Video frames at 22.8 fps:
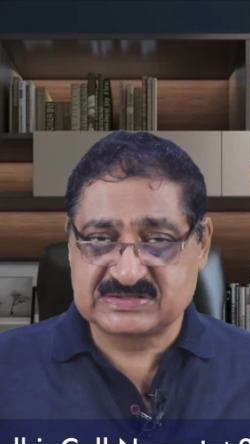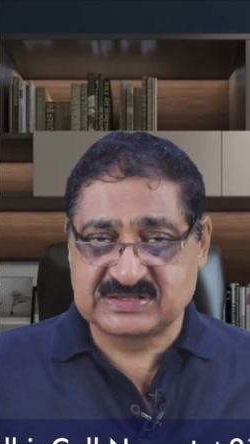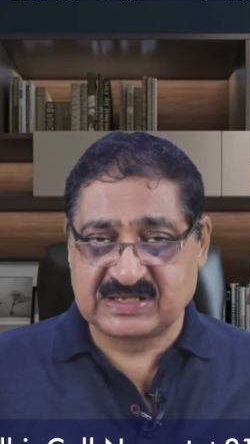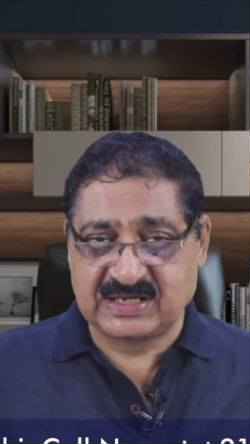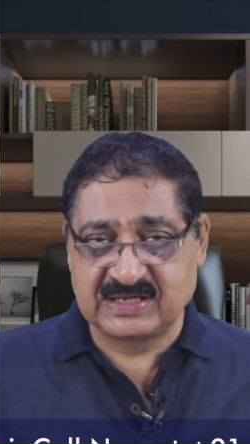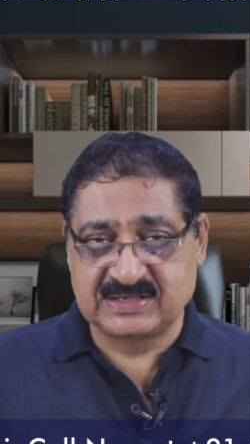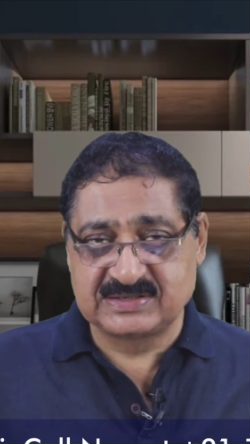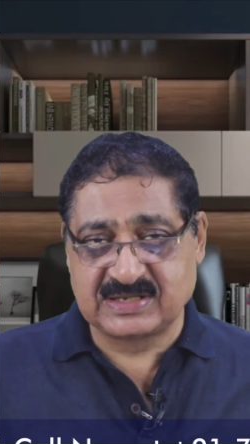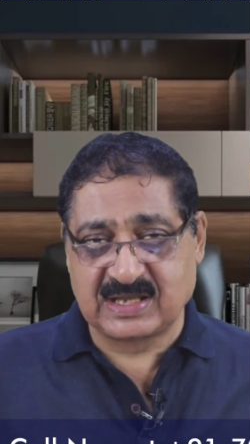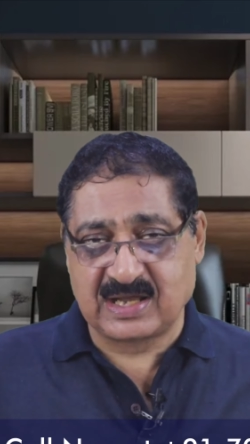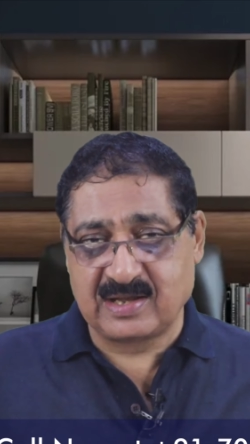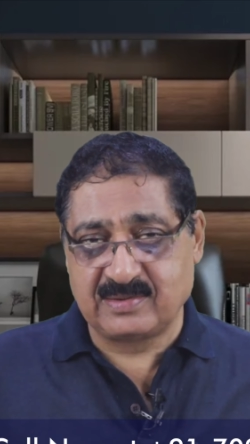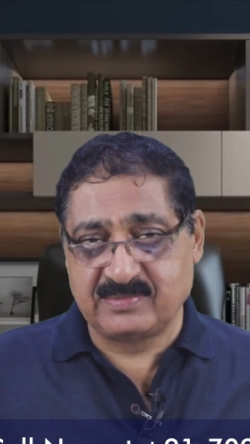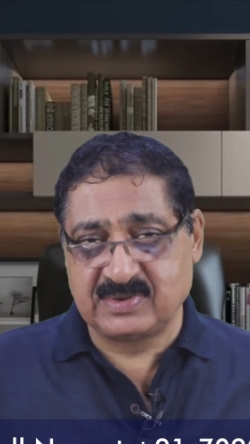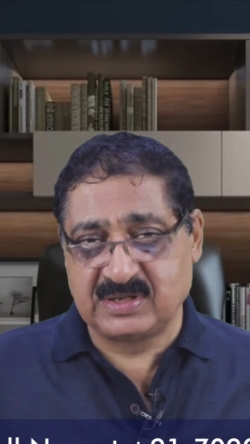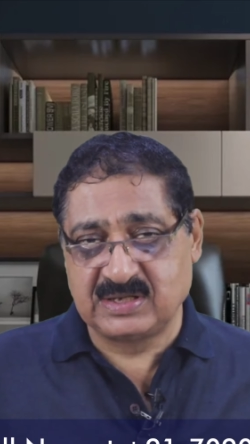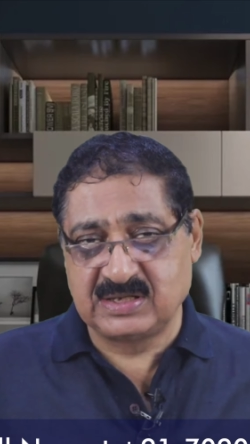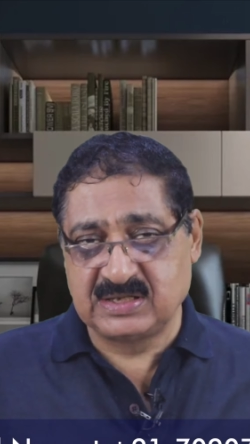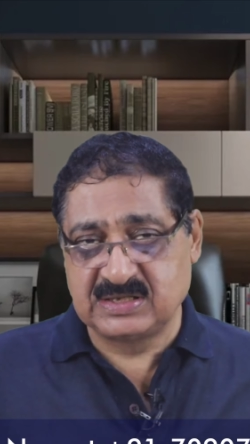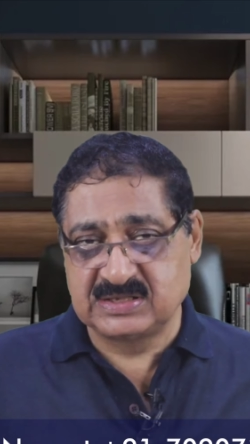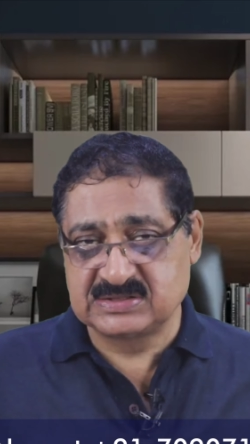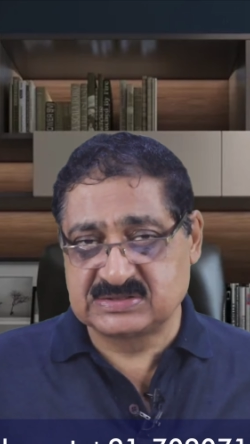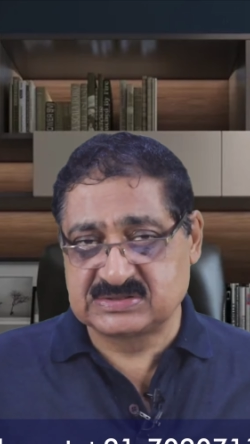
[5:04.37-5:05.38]
this exam
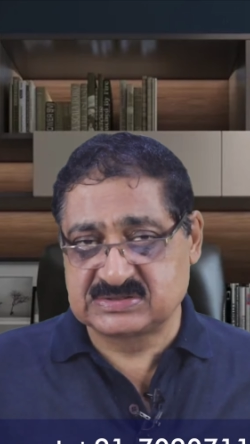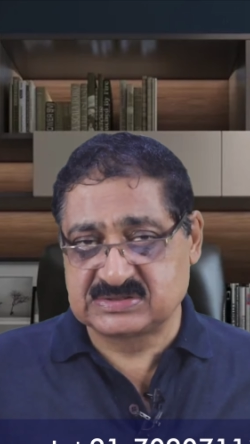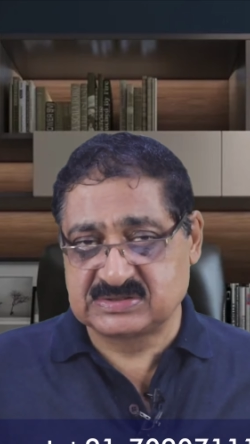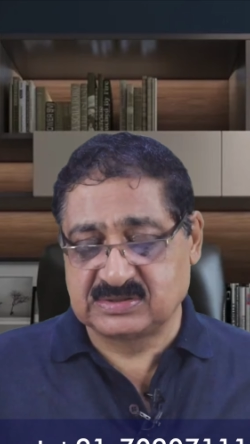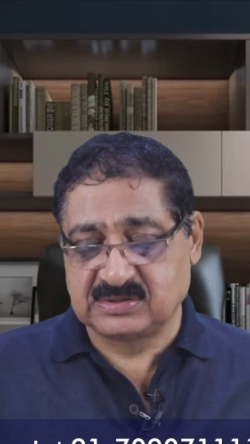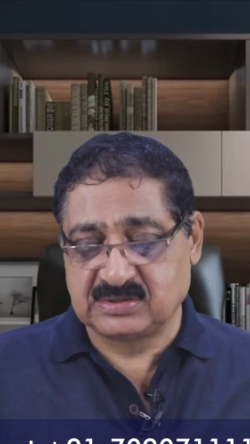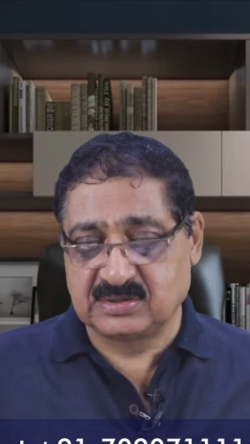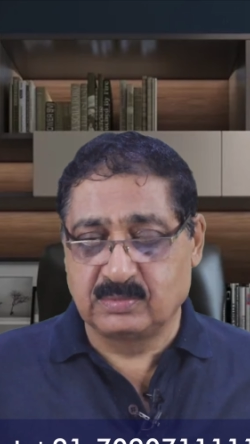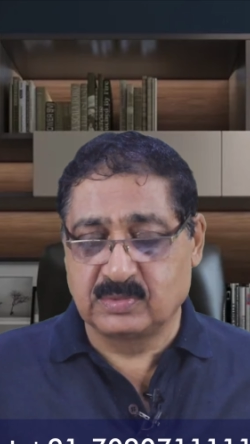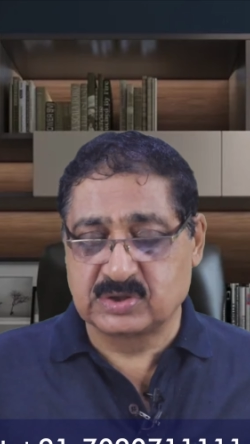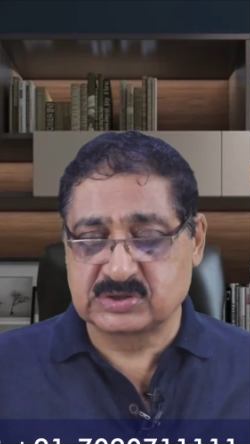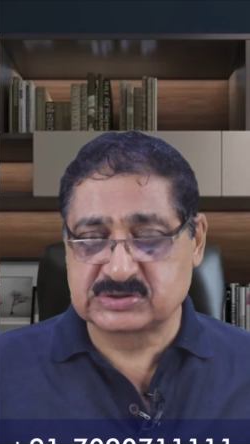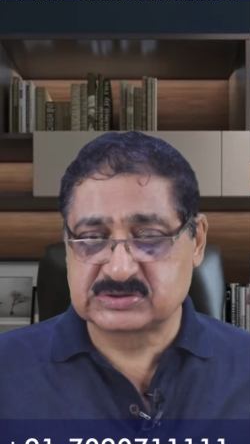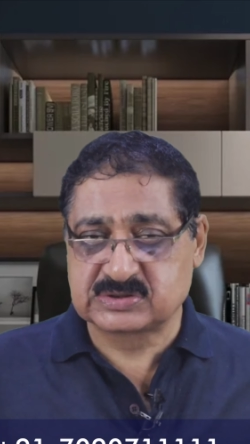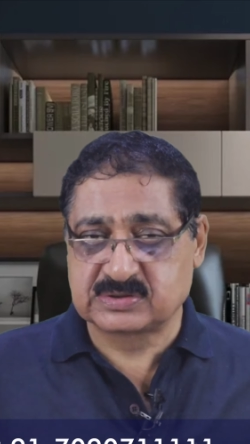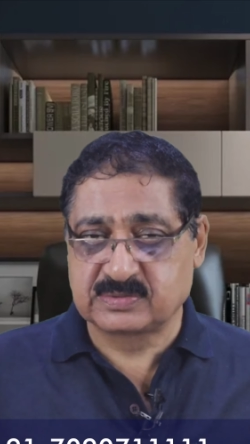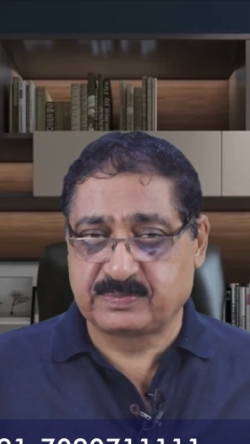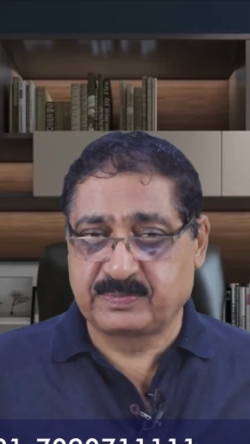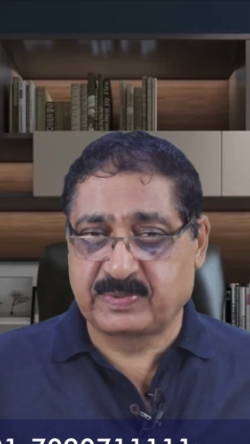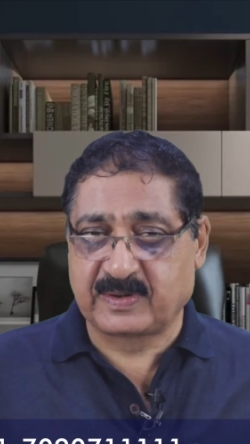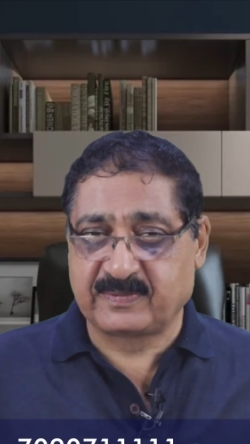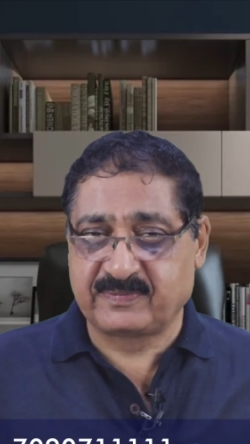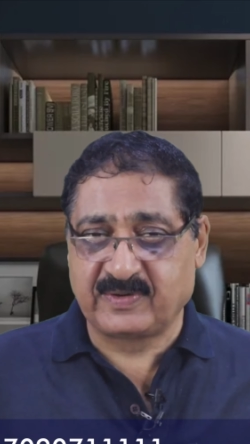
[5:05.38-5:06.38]
is most
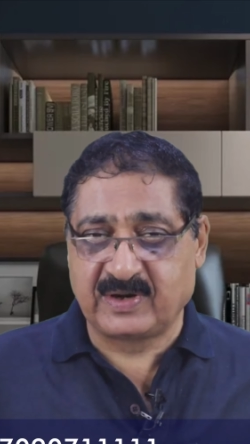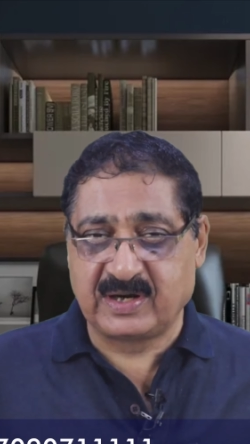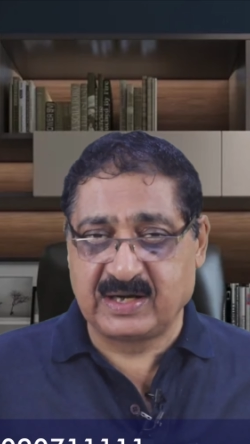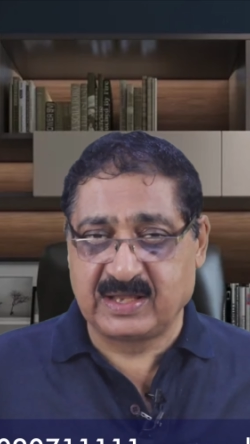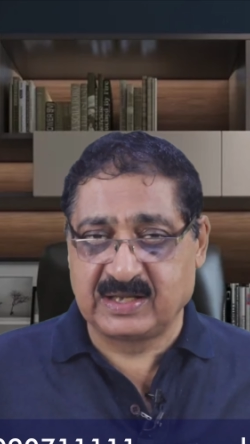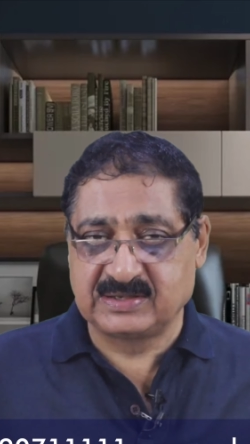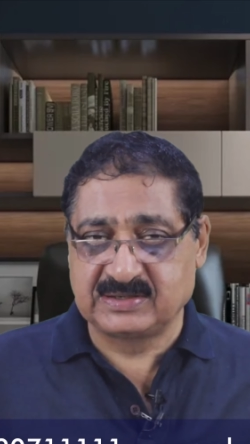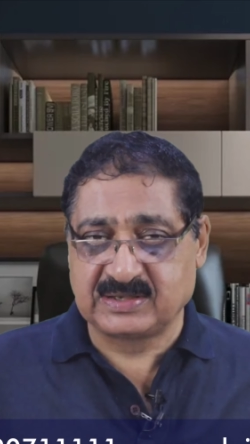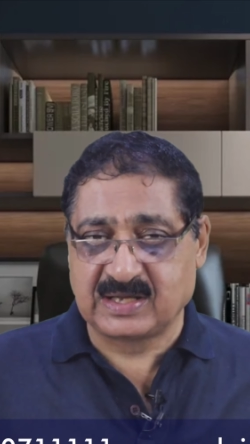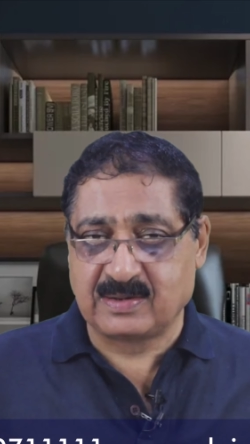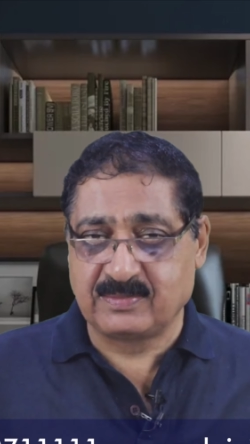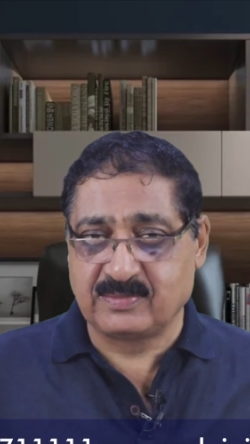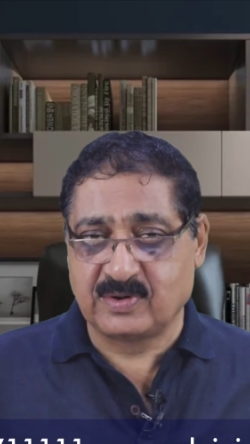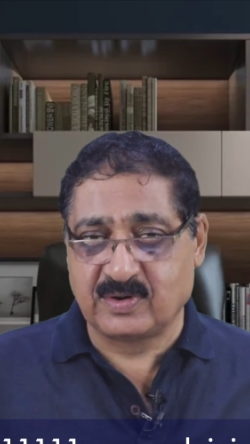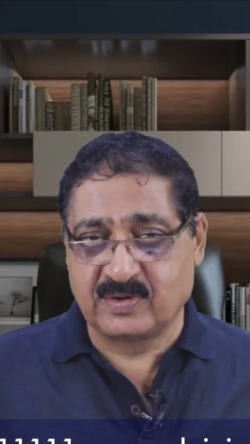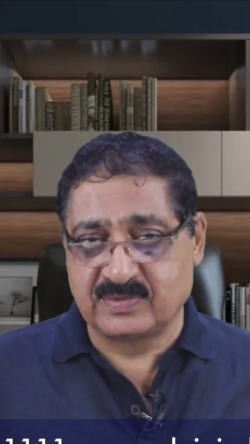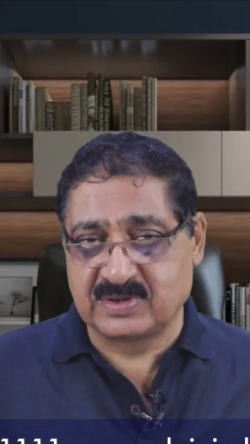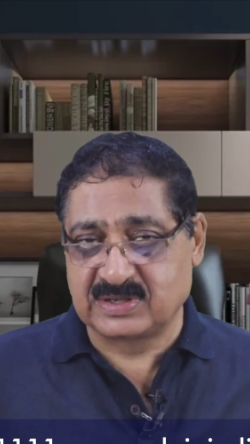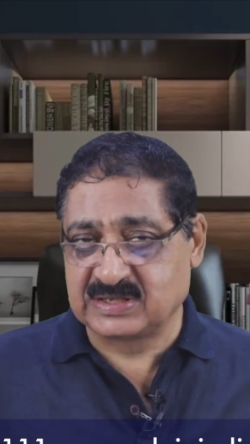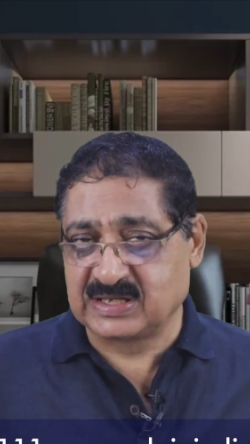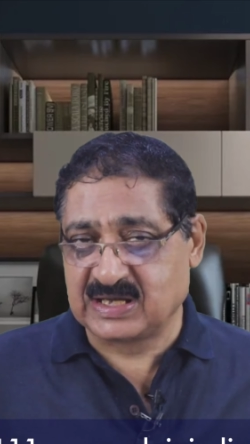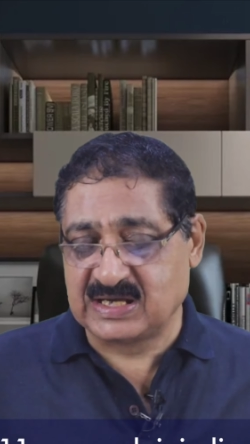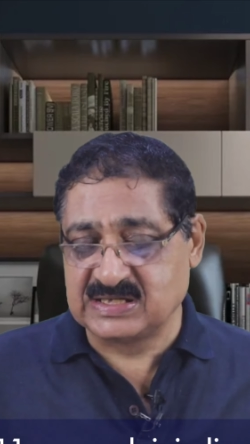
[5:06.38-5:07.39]
preferred exam
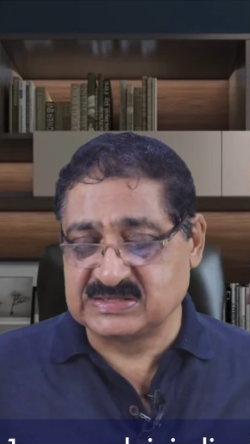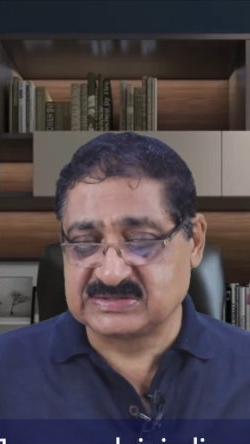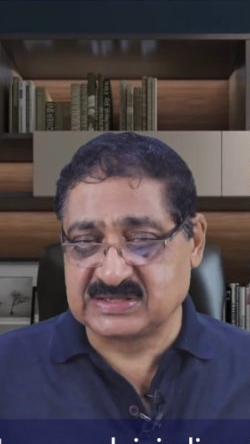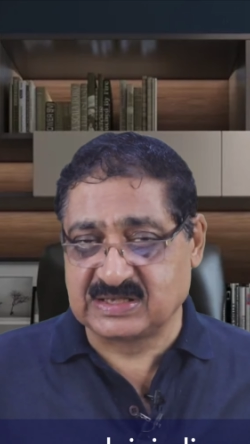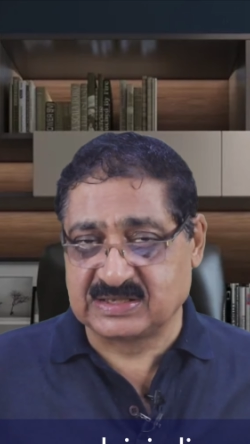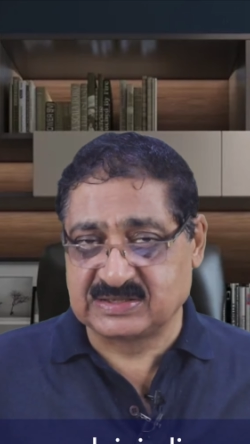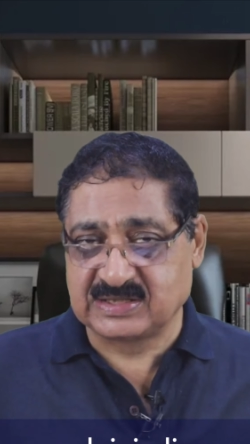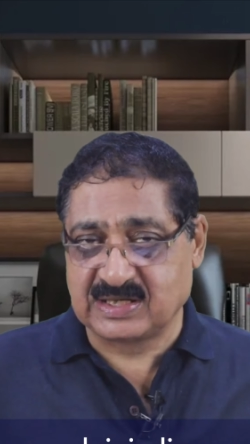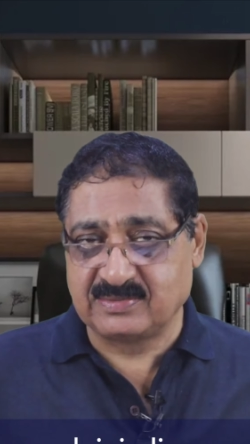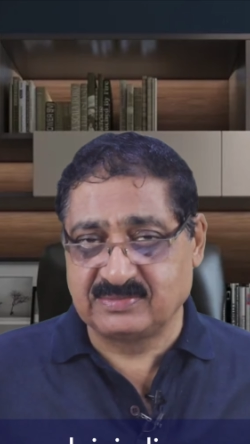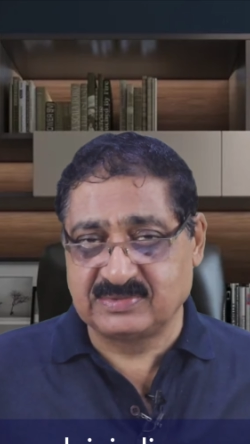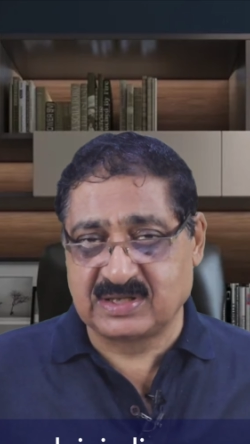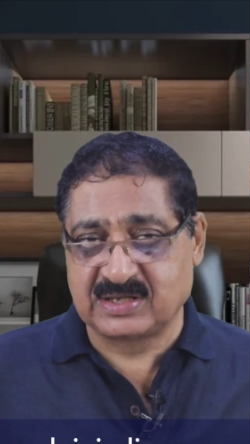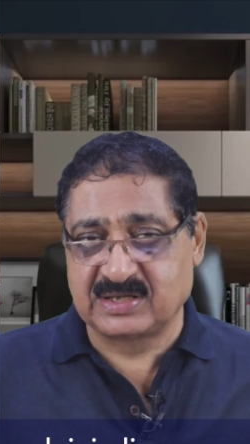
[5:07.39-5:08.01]
over the IELTS exam.